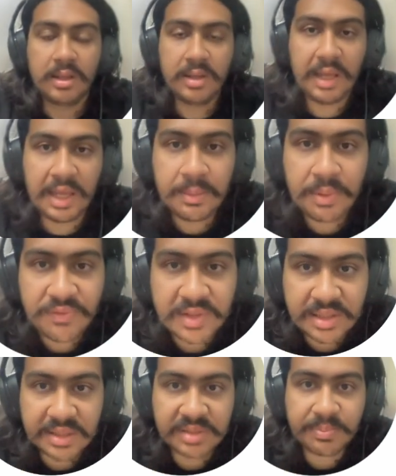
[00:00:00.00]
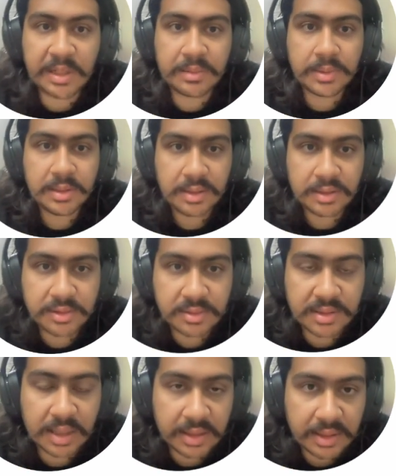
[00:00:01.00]
The aim of this experiment is to
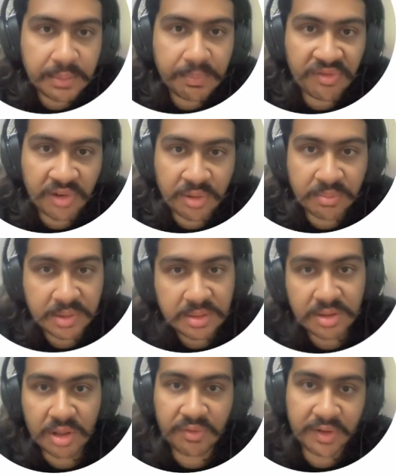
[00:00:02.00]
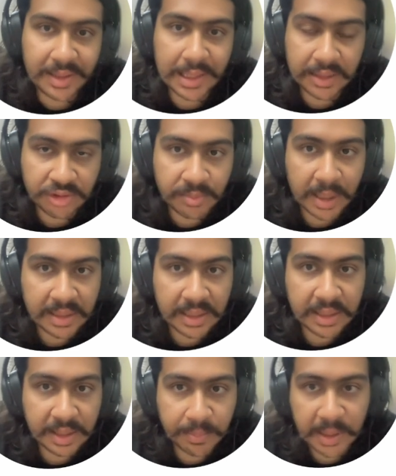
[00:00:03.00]
study the performance of an
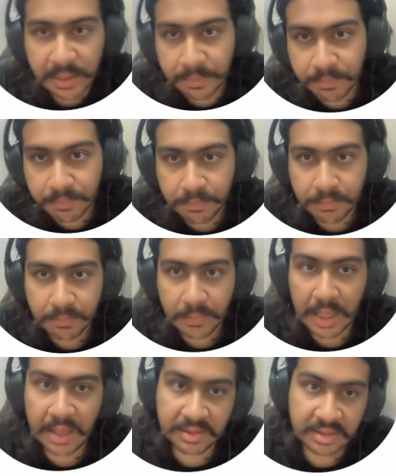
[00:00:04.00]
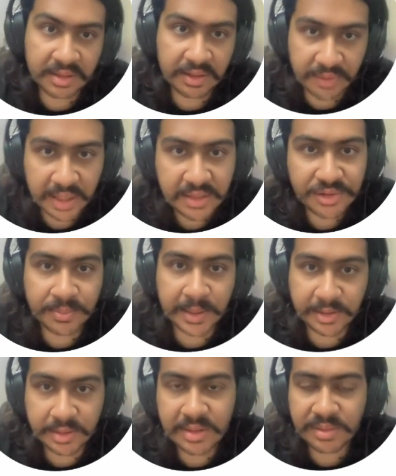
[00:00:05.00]
electromagnetic pickup as a device to
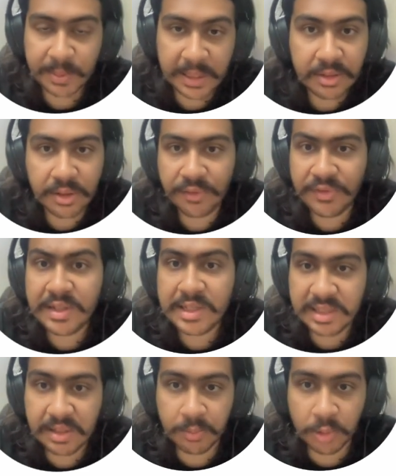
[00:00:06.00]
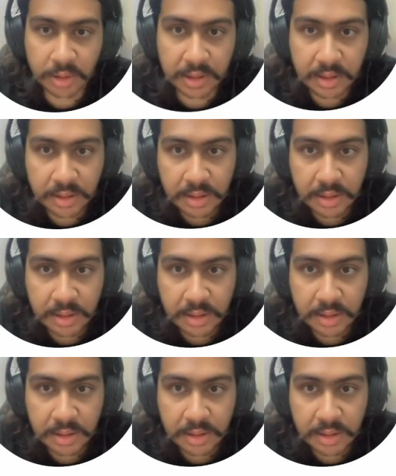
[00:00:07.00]
measure the speed of a DC motor.